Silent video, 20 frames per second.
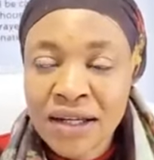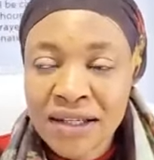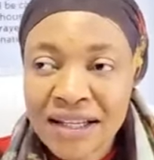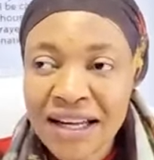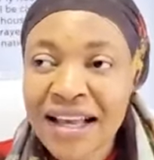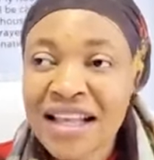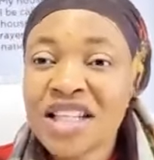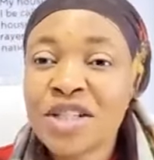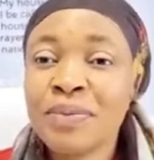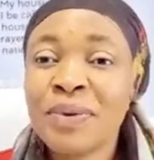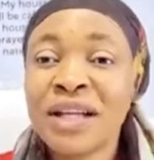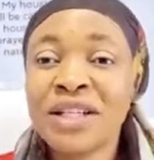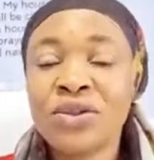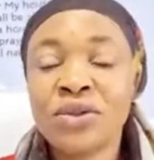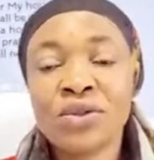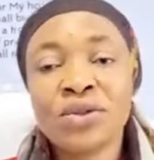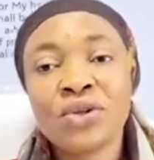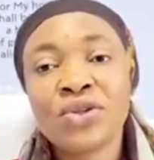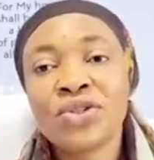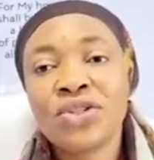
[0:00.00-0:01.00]
They expect
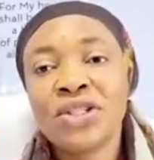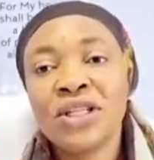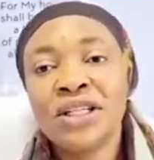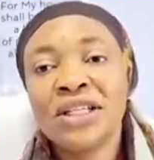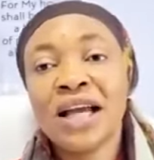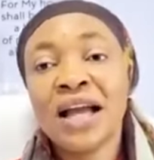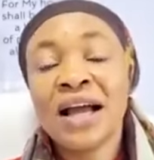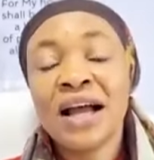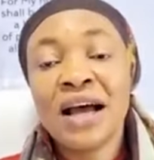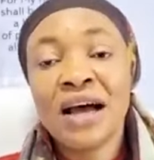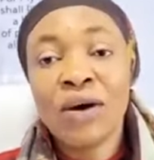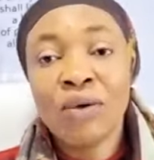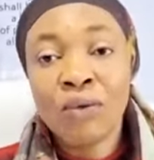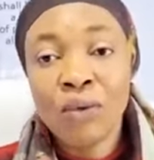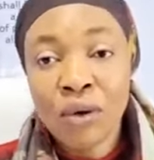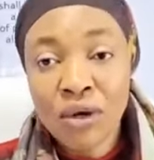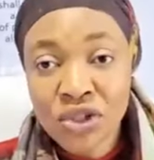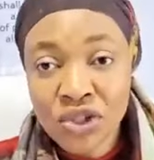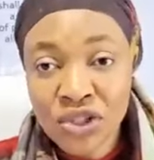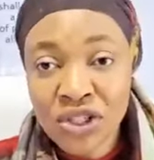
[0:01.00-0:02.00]
you to sit down and
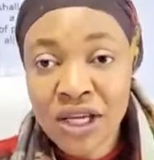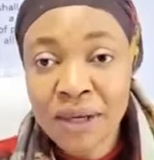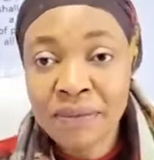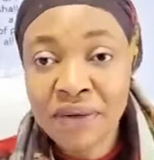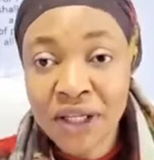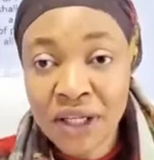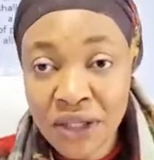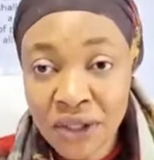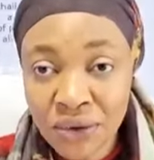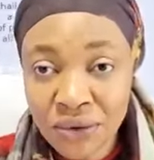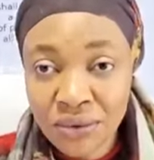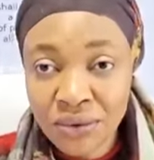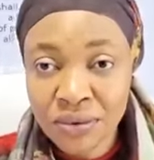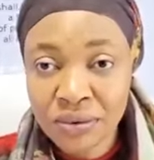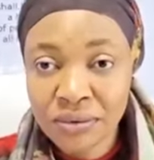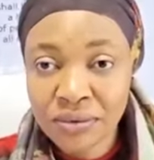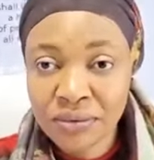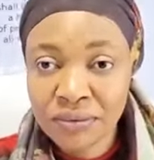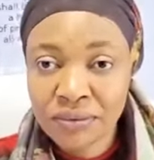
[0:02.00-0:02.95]
watch them kill you.